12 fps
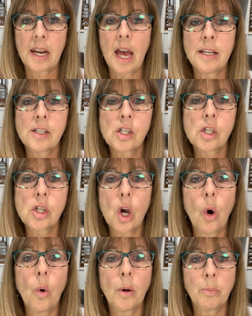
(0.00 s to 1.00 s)
and I
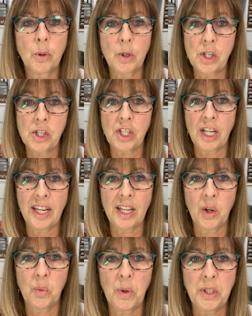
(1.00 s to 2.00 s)
so appreciate
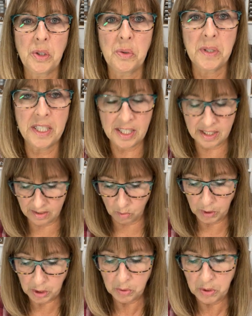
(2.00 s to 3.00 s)
it when
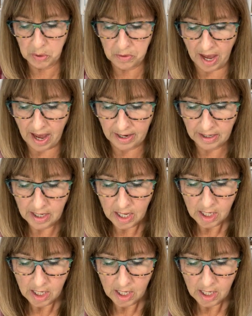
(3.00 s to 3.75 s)
you do that.